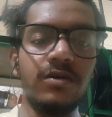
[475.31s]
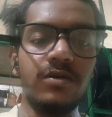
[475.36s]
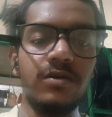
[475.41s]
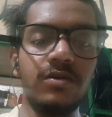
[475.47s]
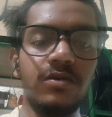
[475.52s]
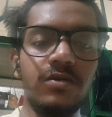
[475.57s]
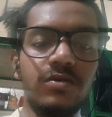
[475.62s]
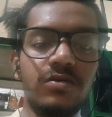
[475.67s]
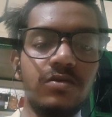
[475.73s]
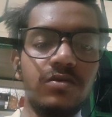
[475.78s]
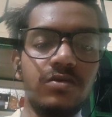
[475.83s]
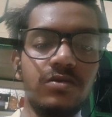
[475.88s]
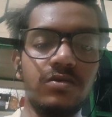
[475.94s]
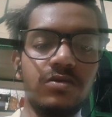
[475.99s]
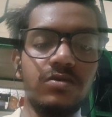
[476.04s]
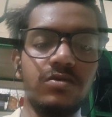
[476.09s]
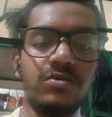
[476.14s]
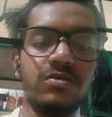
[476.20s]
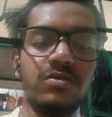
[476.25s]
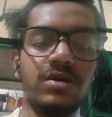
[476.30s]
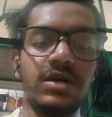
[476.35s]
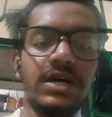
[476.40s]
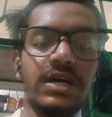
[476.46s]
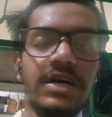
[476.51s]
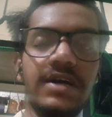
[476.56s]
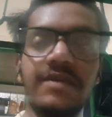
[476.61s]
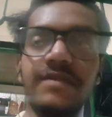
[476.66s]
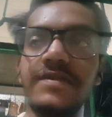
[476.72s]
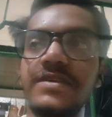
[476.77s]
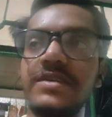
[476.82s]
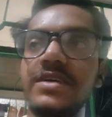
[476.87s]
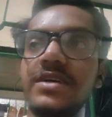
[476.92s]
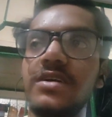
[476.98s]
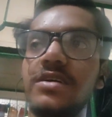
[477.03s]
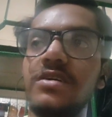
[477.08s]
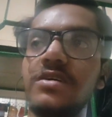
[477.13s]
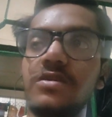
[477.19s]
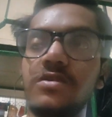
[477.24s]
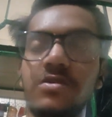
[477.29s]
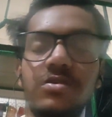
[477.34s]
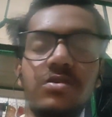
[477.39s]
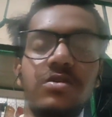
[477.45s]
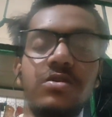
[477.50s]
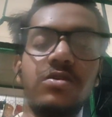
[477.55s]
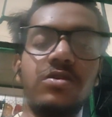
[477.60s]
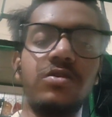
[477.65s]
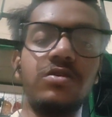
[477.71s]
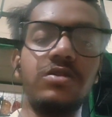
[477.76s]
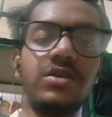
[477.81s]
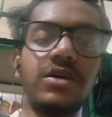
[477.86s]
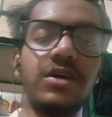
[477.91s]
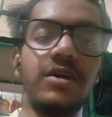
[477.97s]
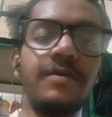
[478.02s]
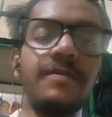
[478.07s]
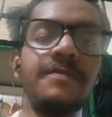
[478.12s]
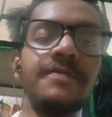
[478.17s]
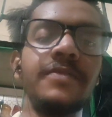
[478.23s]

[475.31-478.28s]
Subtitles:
no, I have said a wrong thing.